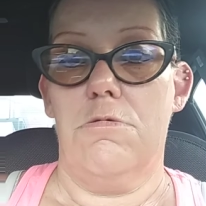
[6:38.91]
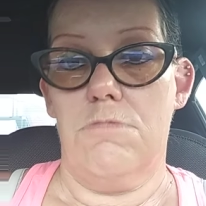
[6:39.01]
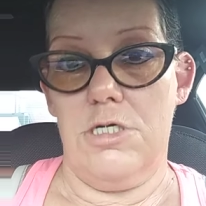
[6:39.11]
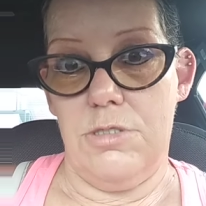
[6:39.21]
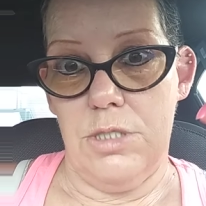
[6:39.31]

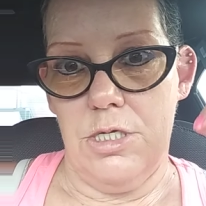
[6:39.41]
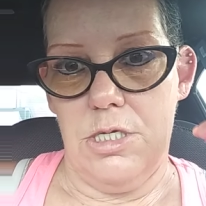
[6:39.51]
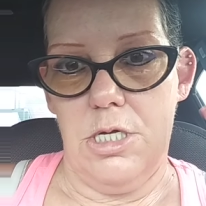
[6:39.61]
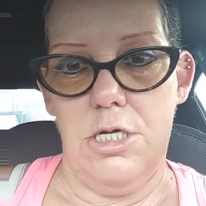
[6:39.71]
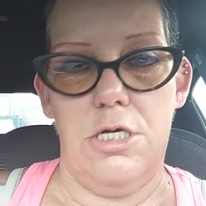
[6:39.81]
Raising
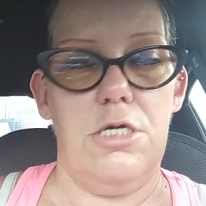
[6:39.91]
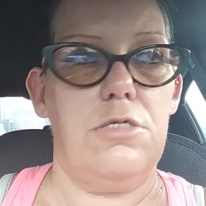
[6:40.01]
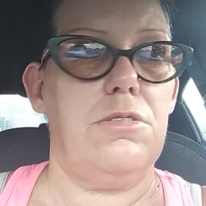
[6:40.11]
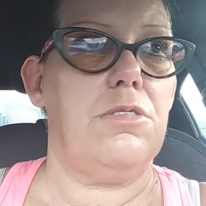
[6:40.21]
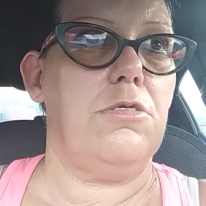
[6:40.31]

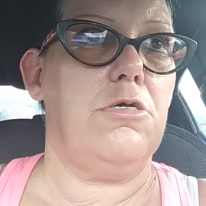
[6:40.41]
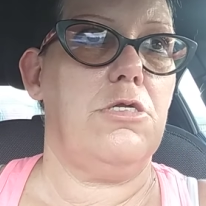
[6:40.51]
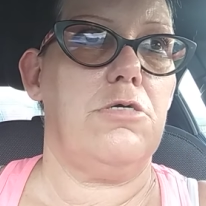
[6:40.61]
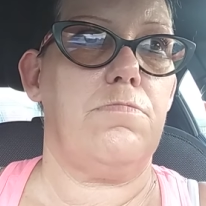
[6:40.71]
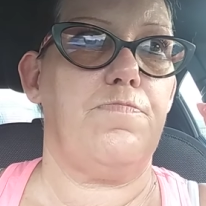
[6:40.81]
kids, you
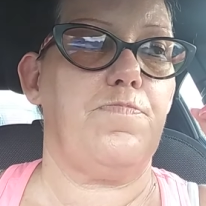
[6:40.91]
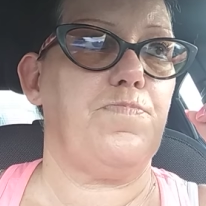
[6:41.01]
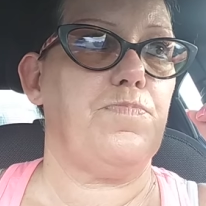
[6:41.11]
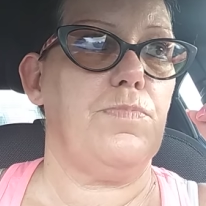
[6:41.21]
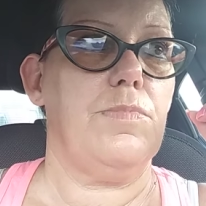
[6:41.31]
know.
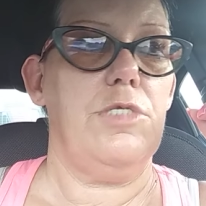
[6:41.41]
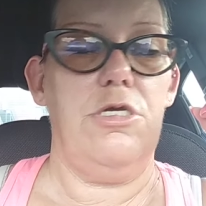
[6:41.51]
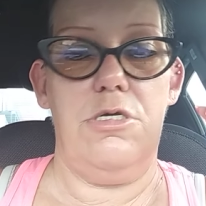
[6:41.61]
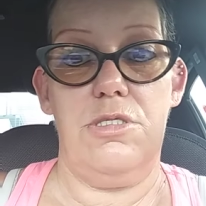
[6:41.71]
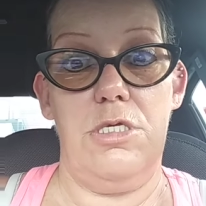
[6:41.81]

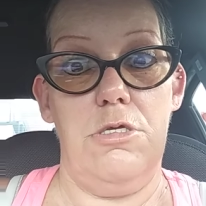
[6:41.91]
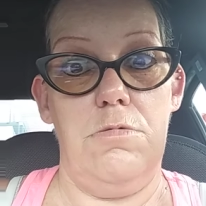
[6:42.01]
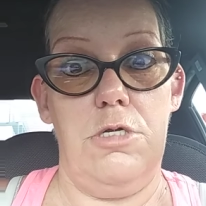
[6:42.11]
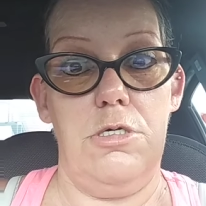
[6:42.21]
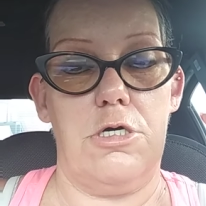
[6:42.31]
think it's a little
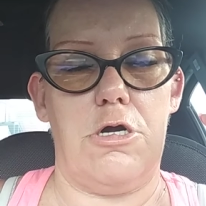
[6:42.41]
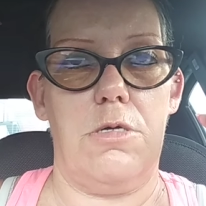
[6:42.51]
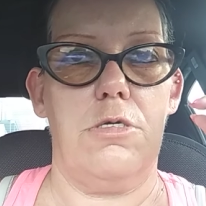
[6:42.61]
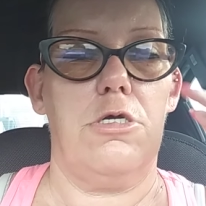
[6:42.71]
hard.